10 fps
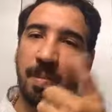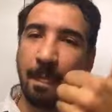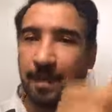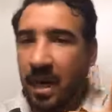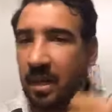
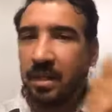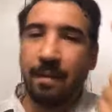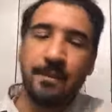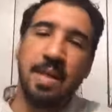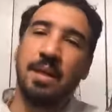body and
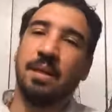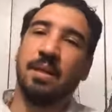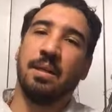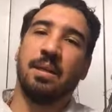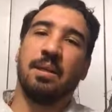mind.
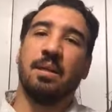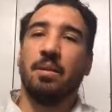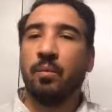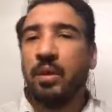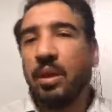
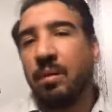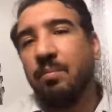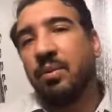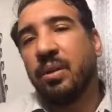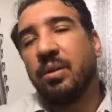We don't
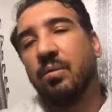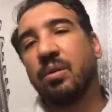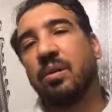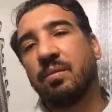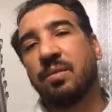put in the
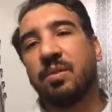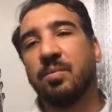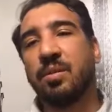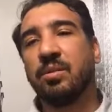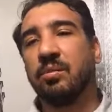work for the
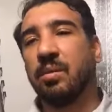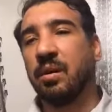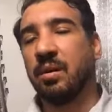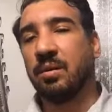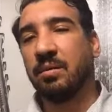spiritual
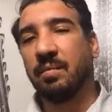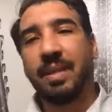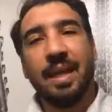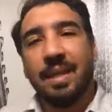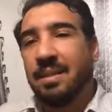part.
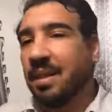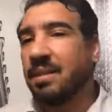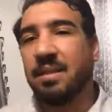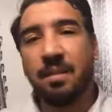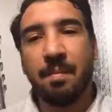It takes the
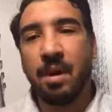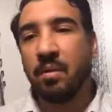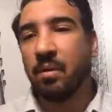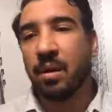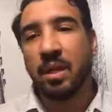same amount of
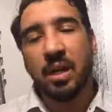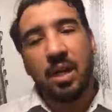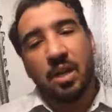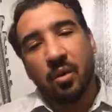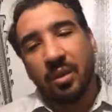work.
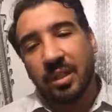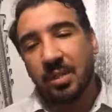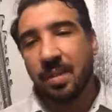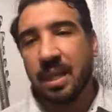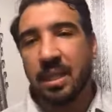Don't
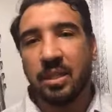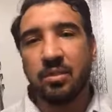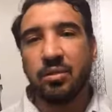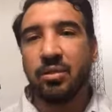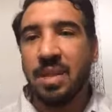expect it to
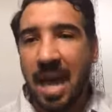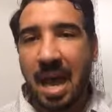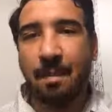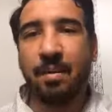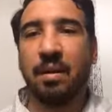just
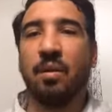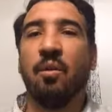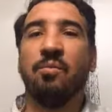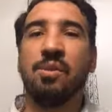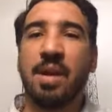happen
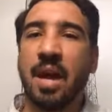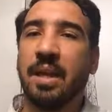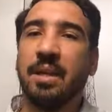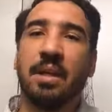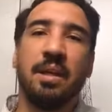overnight.
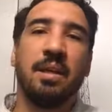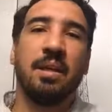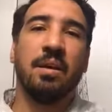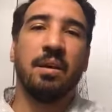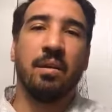
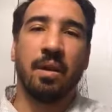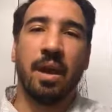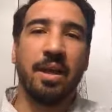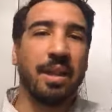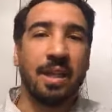
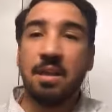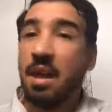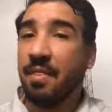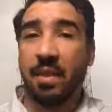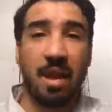Okay? Like
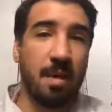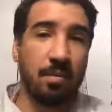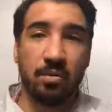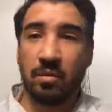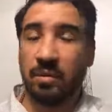nothing
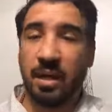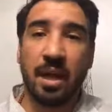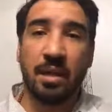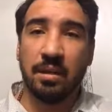happens overnight.